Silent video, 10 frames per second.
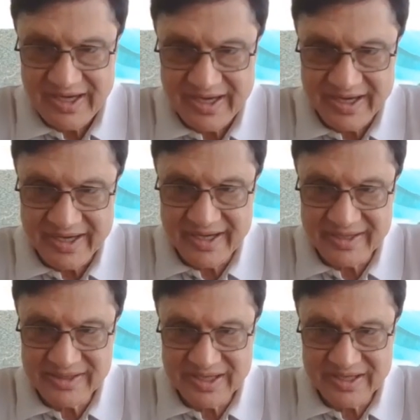
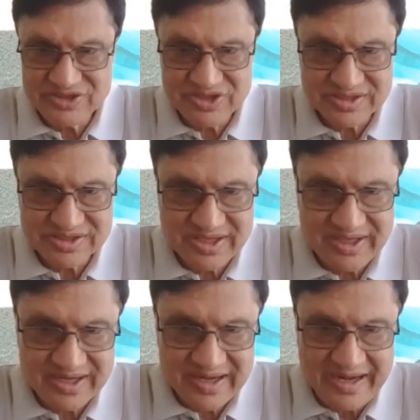and
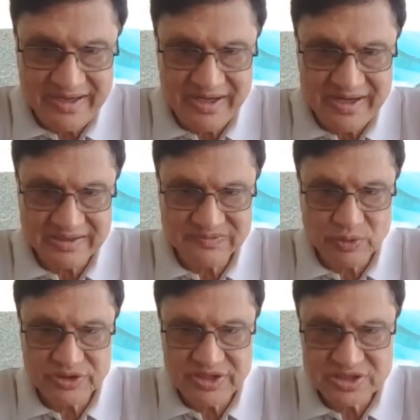adjusted RAND index
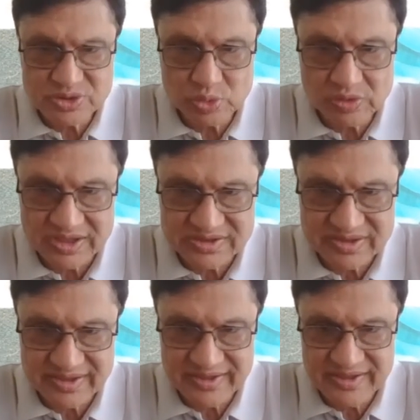for these two
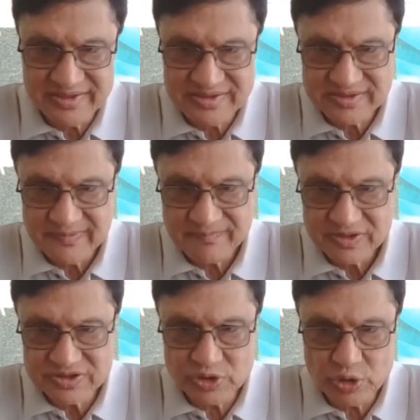clustering is
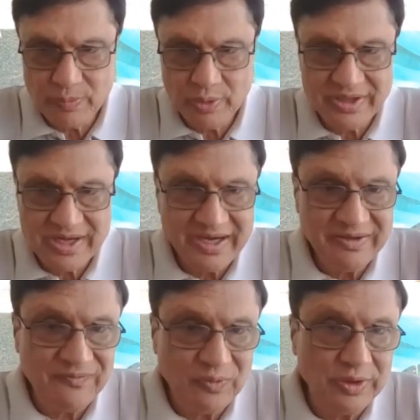
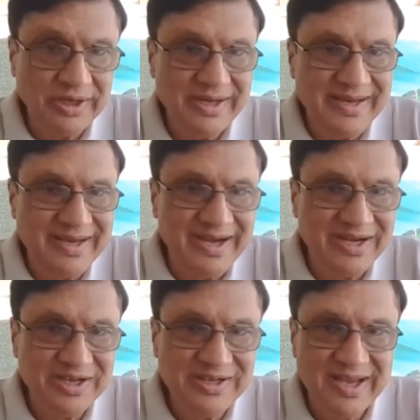0.94,
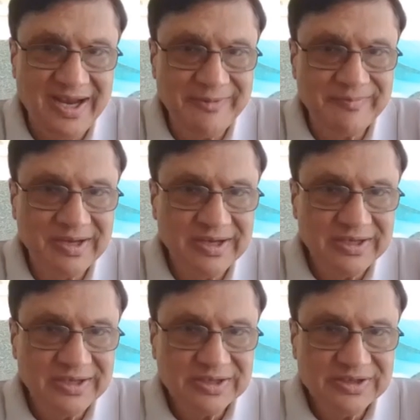indicating that
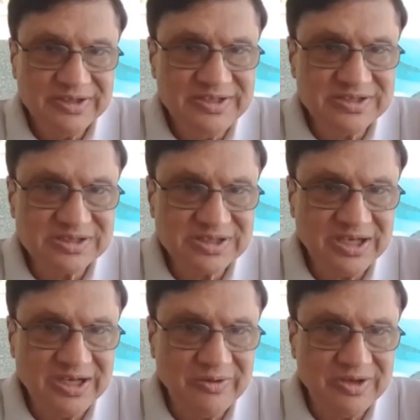these
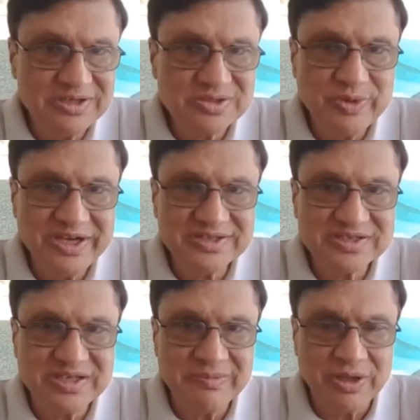is very
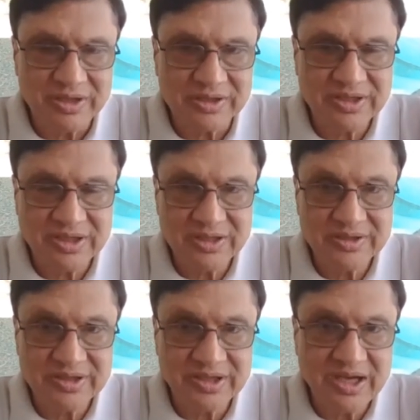similar.
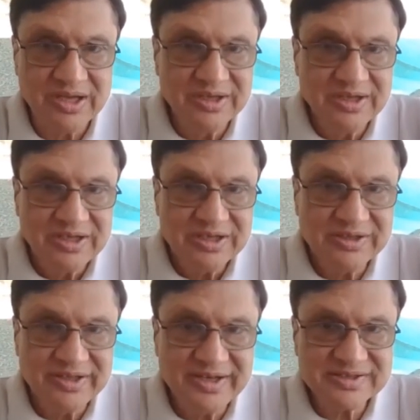
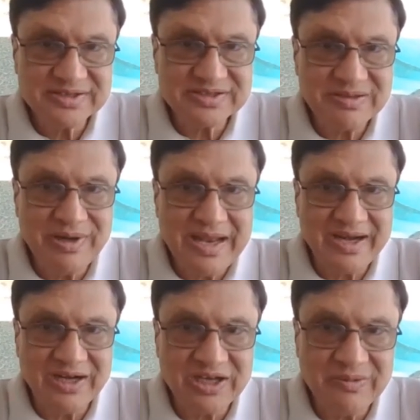There is a
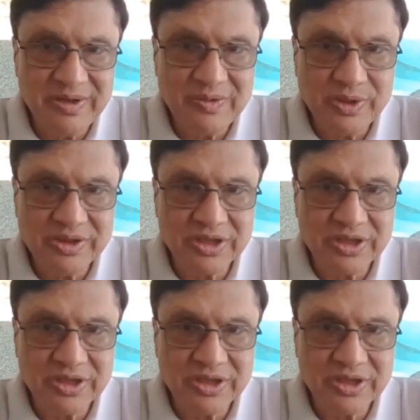similarity between the